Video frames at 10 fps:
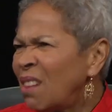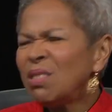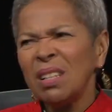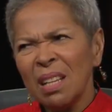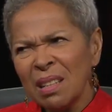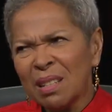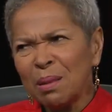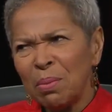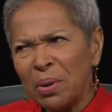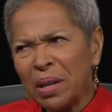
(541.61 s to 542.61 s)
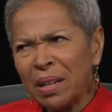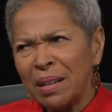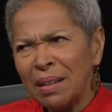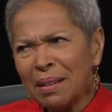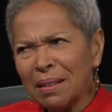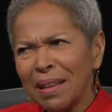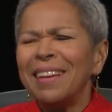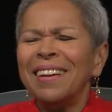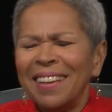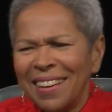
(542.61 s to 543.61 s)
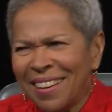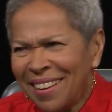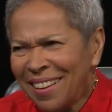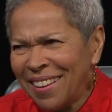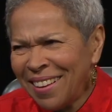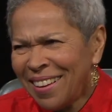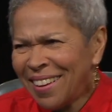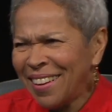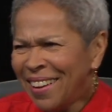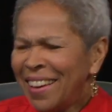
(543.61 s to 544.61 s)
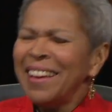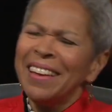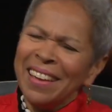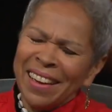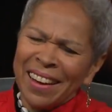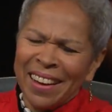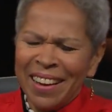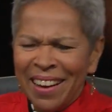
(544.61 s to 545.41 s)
I was a little disappointed. Uh-huh. Oh, wow. Okay. Okay. Yeah.